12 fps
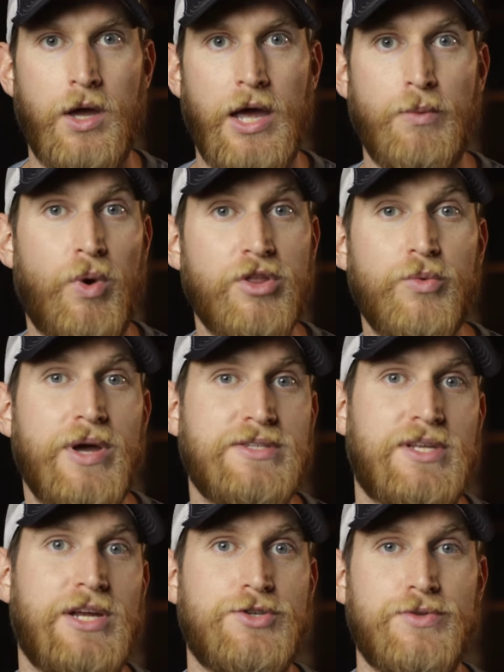And one of the
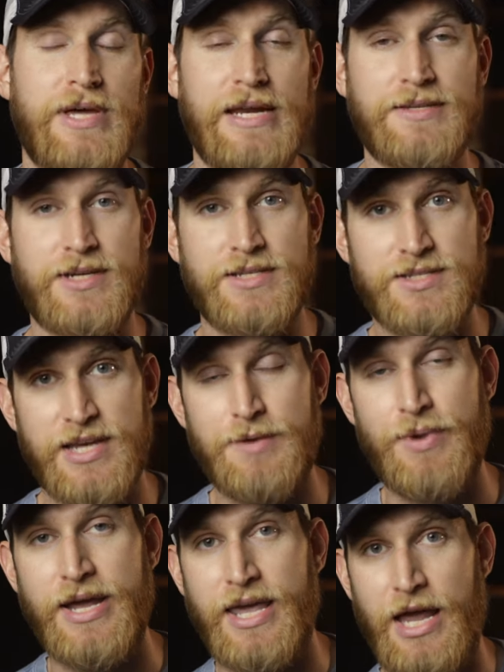ways that I do that is I
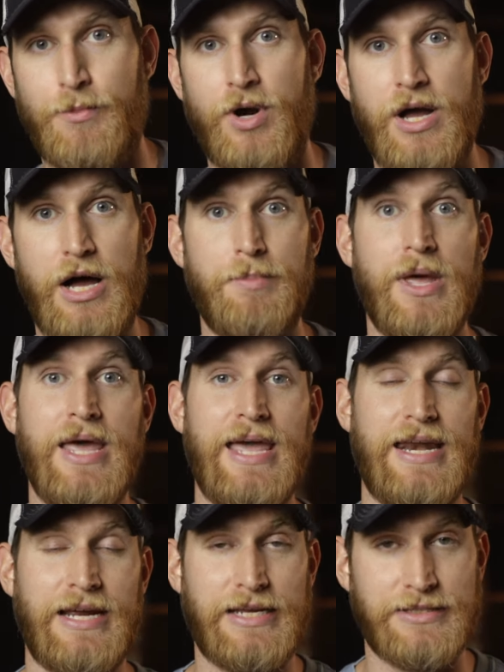set my camera up
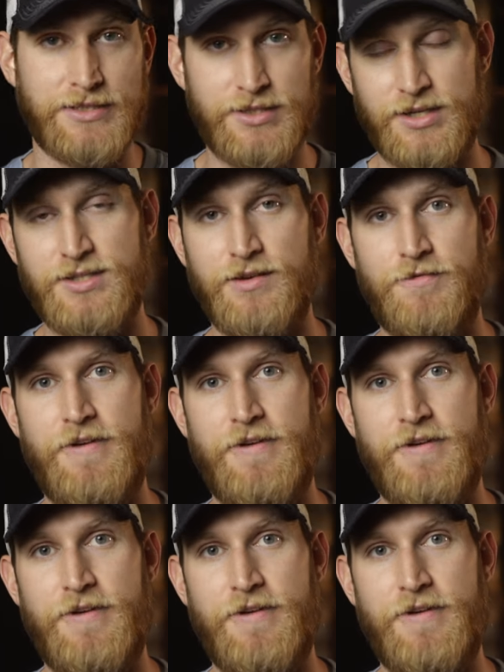in a consistent